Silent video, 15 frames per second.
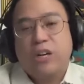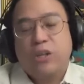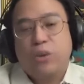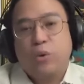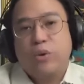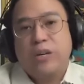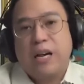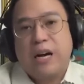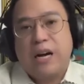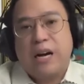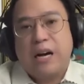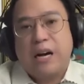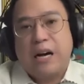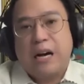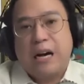to
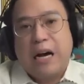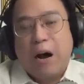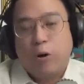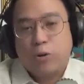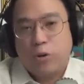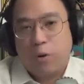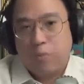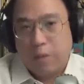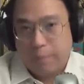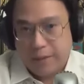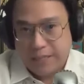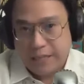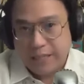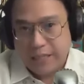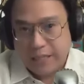the House of
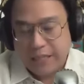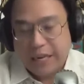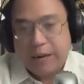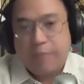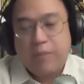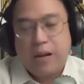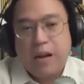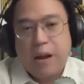Representatives